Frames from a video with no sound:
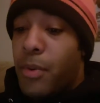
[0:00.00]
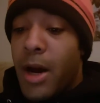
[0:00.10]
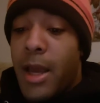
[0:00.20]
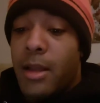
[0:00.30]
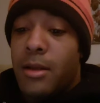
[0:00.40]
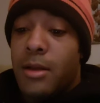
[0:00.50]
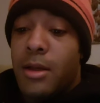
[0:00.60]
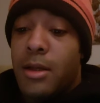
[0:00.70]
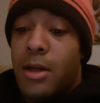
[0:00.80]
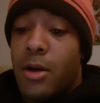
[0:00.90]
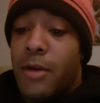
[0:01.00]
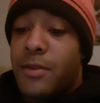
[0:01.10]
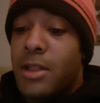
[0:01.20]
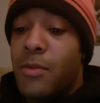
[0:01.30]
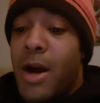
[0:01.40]
But, you know, if
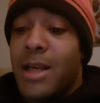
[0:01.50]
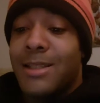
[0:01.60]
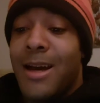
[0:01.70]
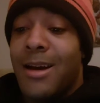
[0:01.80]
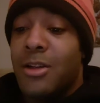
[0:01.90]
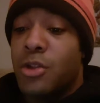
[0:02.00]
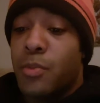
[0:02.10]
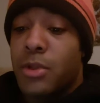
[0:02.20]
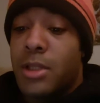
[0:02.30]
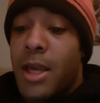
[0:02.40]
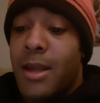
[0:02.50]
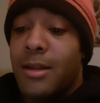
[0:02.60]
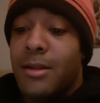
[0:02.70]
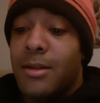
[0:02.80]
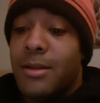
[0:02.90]
T.Y. is not 100%,
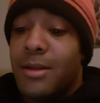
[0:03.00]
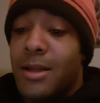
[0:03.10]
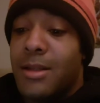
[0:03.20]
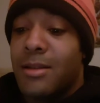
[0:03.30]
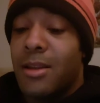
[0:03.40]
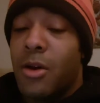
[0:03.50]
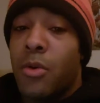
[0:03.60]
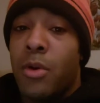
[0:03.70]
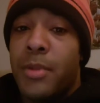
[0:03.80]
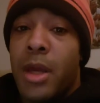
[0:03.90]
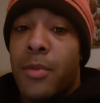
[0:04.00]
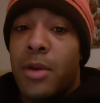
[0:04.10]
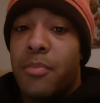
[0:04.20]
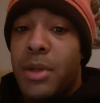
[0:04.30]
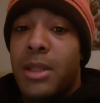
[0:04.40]
is Luck going to be able
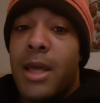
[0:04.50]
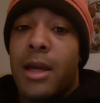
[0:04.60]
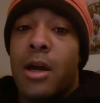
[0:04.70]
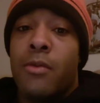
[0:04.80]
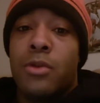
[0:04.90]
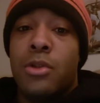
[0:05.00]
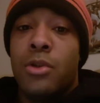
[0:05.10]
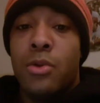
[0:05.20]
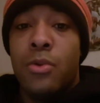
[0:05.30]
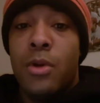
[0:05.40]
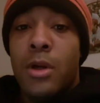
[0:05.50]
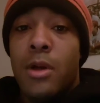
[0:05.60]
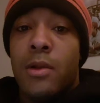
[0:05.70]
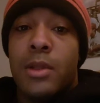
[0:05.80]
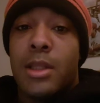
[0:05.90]
to beat that cover two
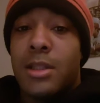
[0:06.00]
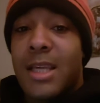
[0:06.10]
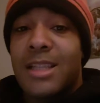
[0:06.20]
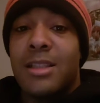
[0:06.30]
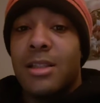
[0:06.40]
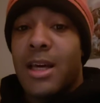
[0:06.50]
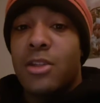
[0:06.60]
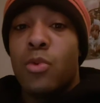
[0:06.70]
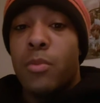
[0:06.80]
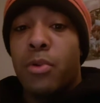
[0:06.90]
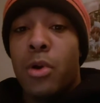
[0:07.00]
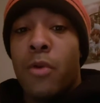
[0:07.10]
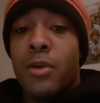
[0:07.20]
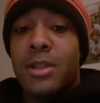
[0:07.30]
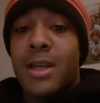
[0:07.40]
that the Texans like to employ
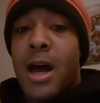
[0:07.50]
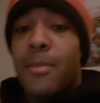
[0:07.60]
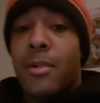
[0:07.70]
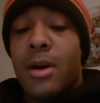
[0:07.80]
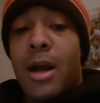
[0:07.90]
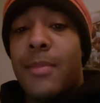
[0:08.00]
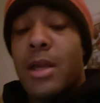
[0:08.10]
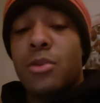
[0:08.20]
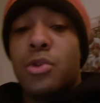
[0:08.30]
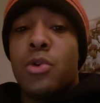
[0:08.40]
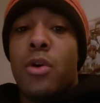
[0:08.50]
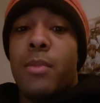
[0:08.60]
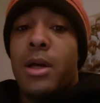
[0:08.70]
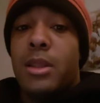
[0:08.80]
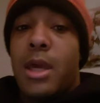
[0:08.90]
over the top? I'm not so sure
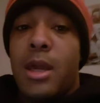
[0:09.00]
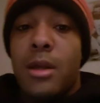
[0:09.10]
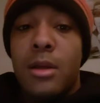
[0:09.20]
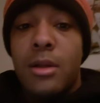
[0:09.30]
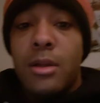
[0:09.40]
about that.